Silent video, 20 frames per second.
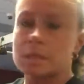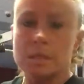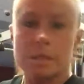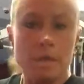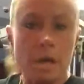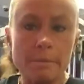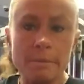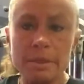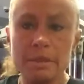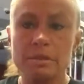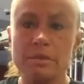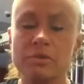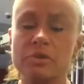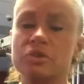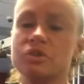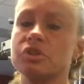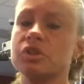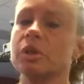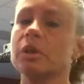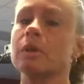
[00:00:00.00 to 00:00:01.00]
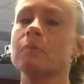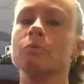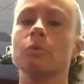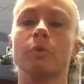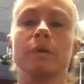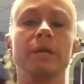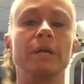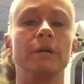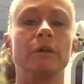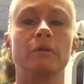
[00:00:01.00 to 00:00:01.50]
come into the gym,
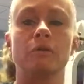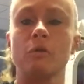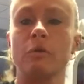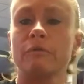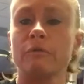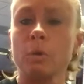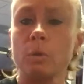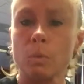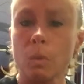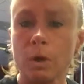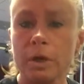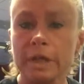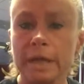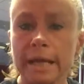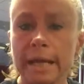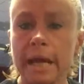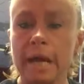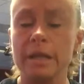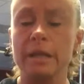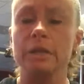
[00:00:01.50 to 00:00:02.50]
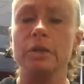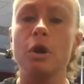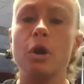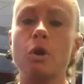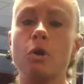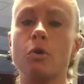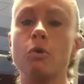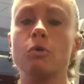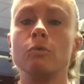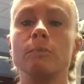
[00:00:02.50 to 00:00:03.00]
or if you're working out at
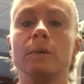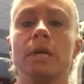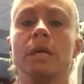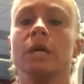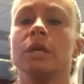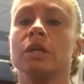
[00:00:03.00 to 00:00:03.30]
home,